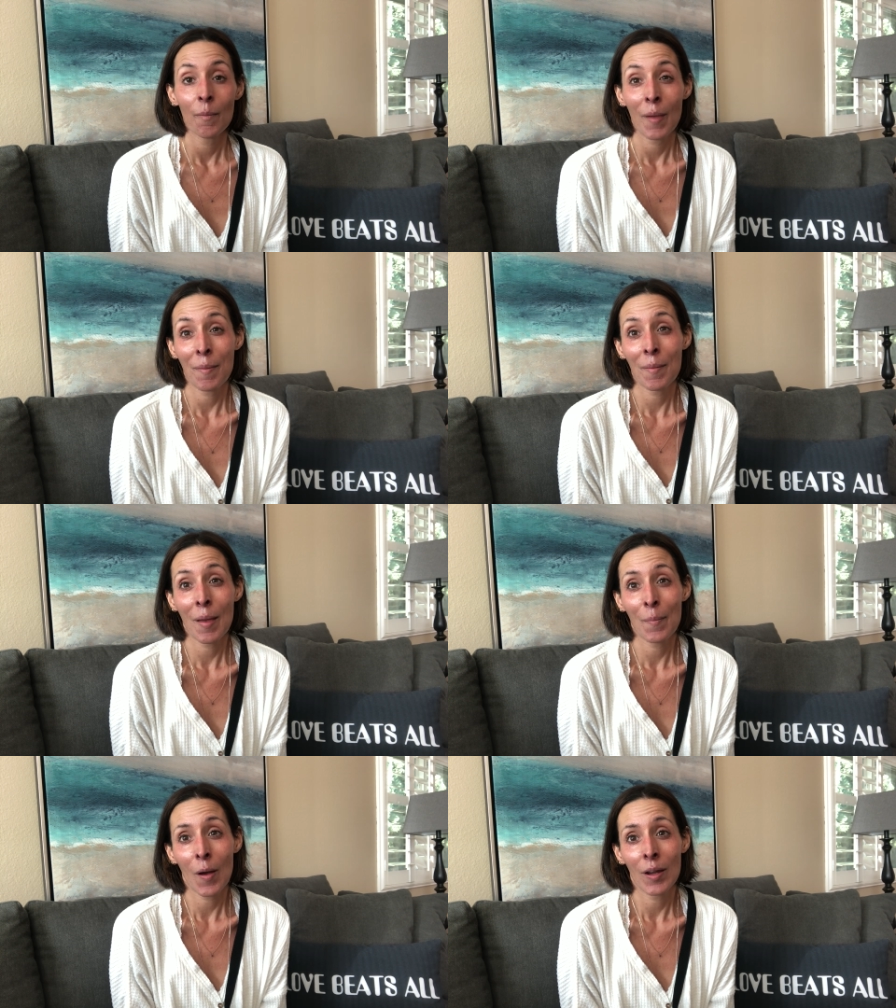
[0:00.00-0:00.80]
maybe
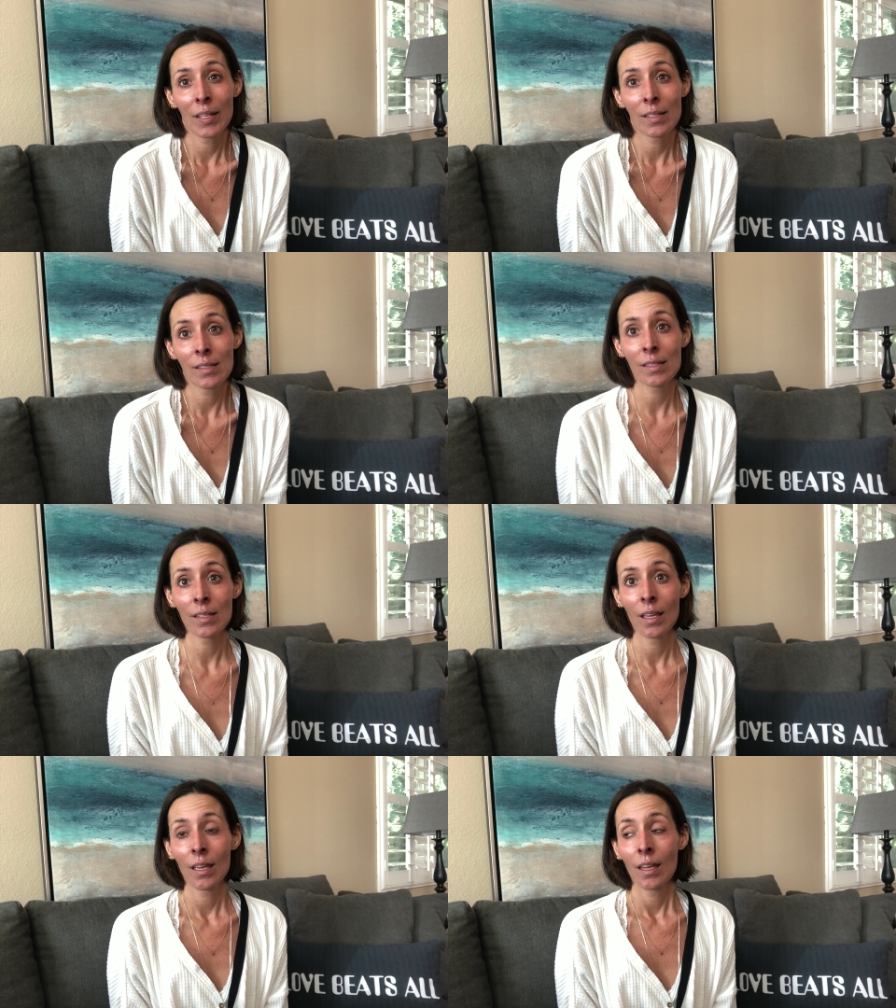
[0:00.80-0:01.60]
my body's
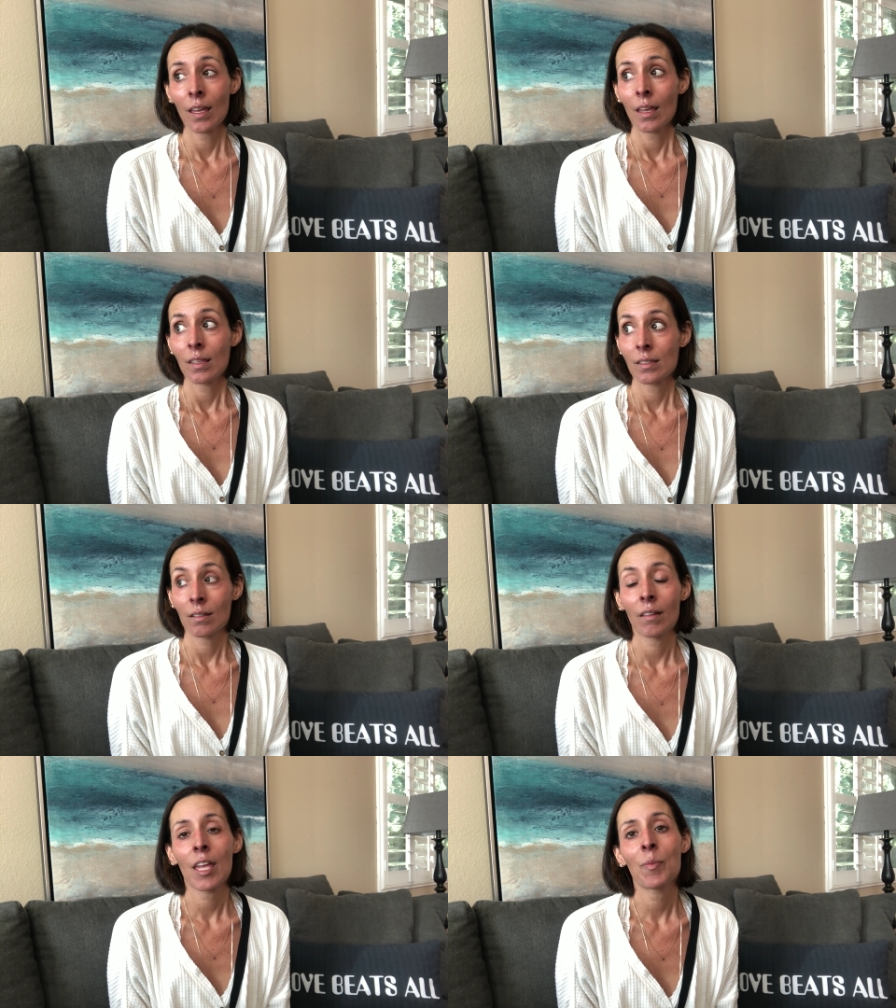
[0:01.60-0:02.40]

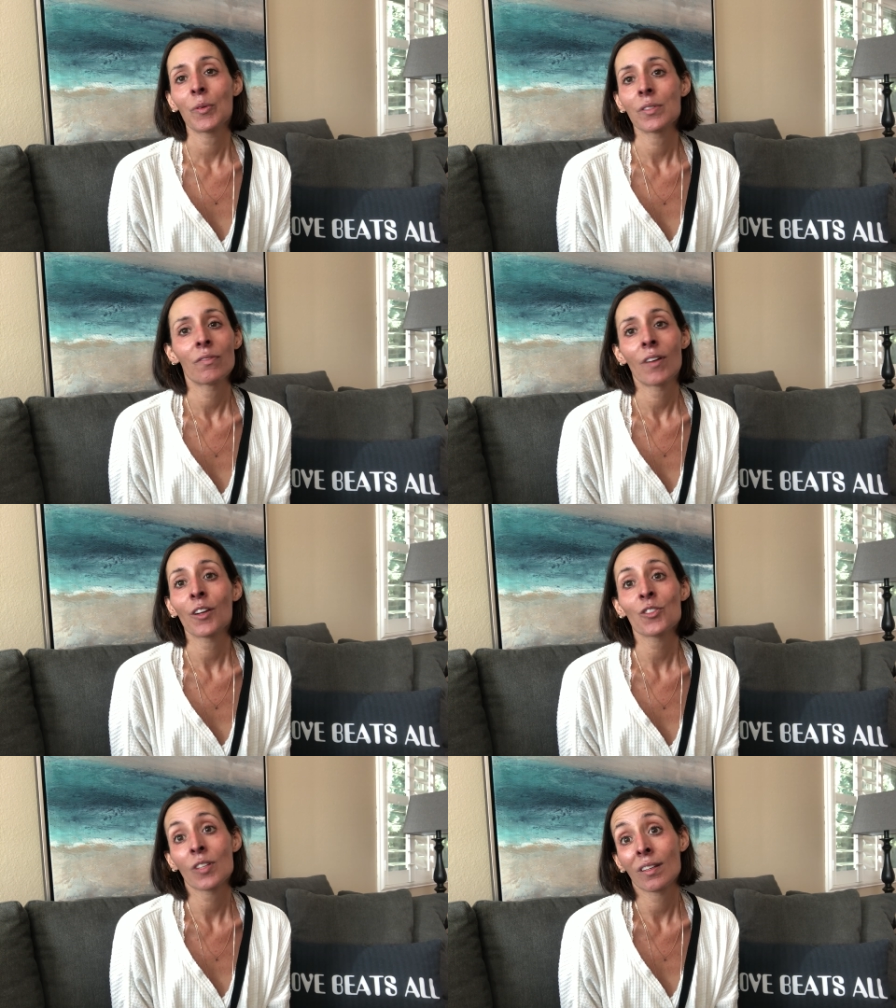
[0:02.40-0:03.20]
still able to
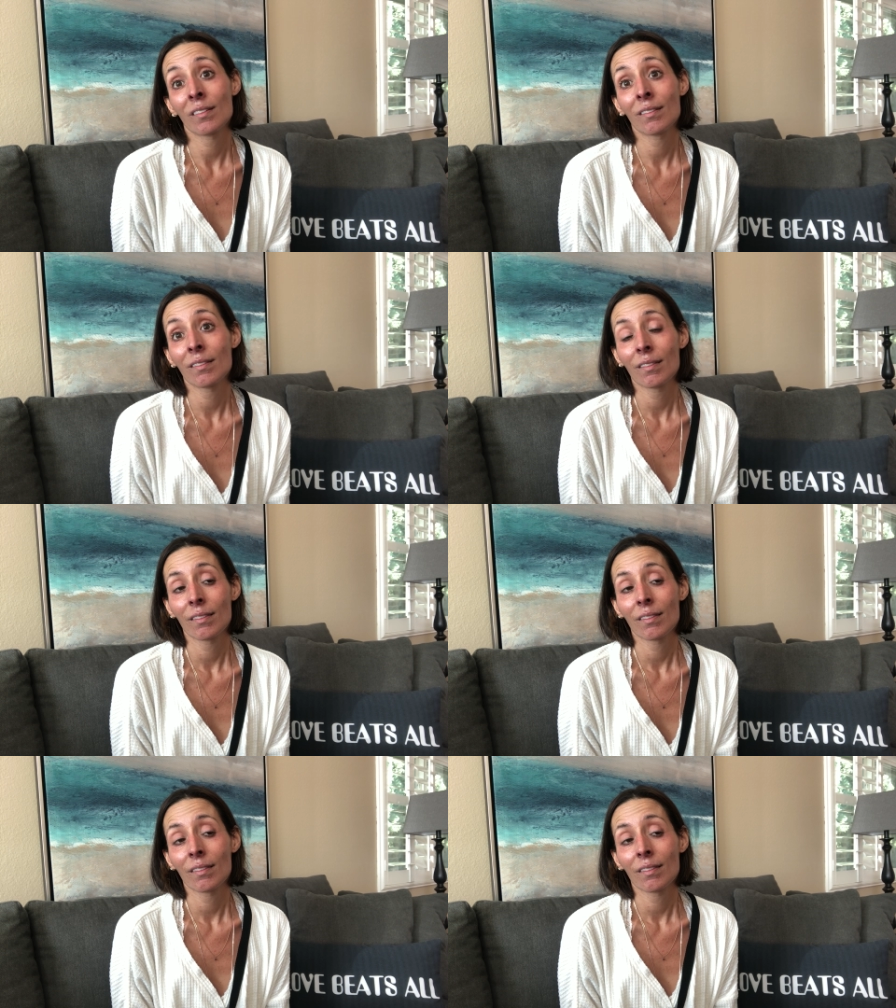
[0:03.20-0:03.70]
function